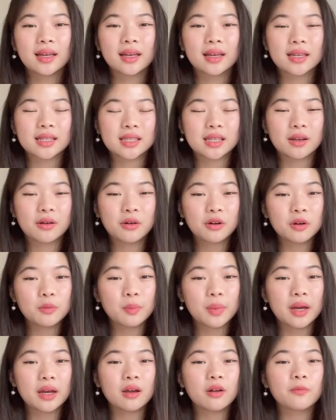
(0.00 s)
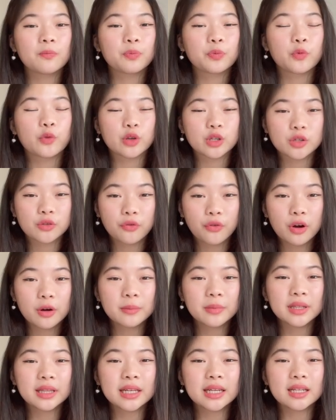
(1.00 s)
Kasikorn Bank was
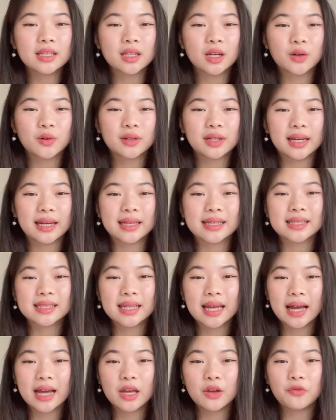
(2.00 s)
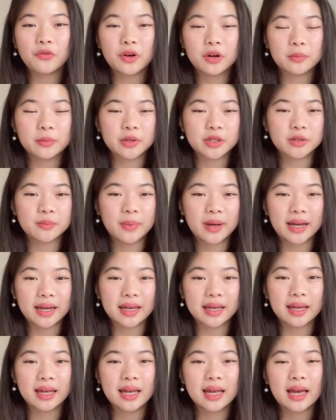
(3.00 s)
formerly known as Thai Farmers Bank
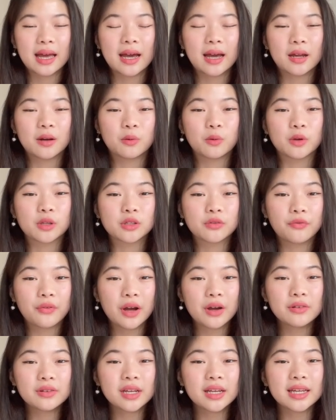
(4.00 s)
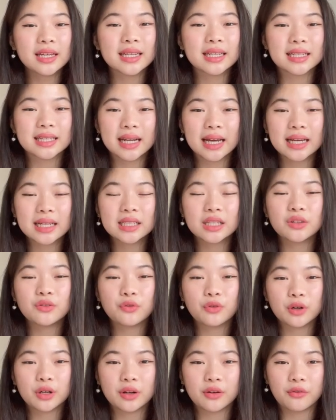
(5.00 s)
and was founded in nineteen
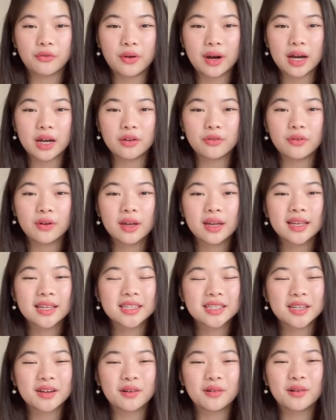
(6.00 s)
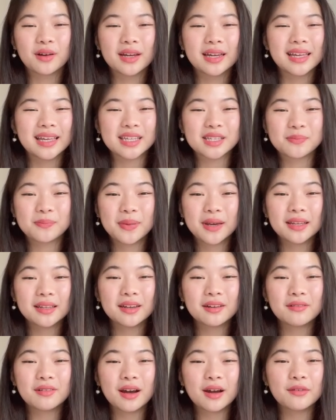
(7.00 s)
forty-five, so it's been
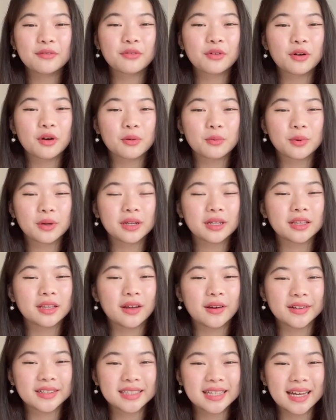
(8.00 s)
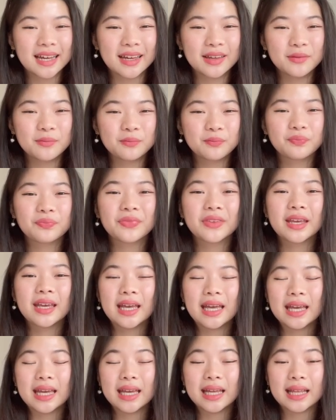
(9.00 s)
around for a pretty long time.
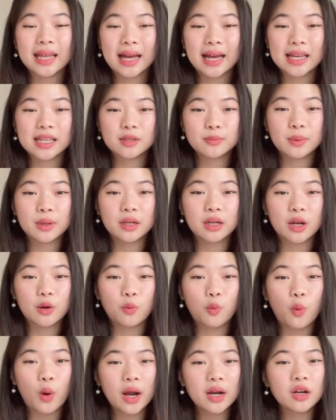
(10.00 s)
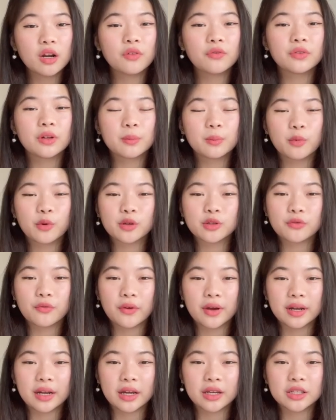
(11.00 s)
It has been one of the most
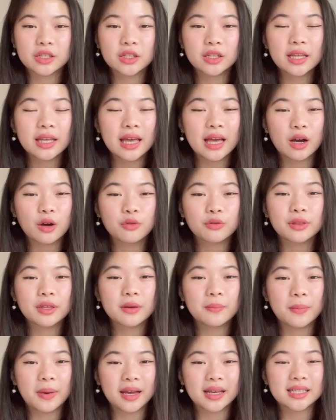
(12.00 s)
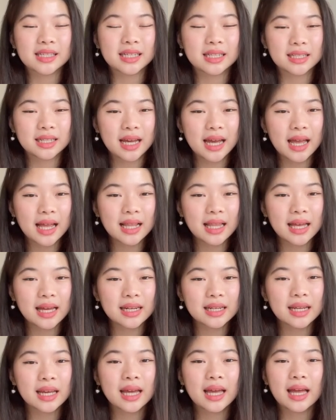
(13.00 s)
financially healthy banks in
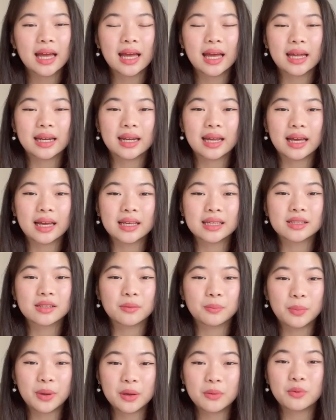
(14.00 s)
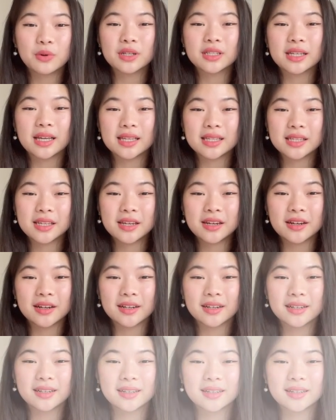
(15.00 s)
Thailand and has a big presence here.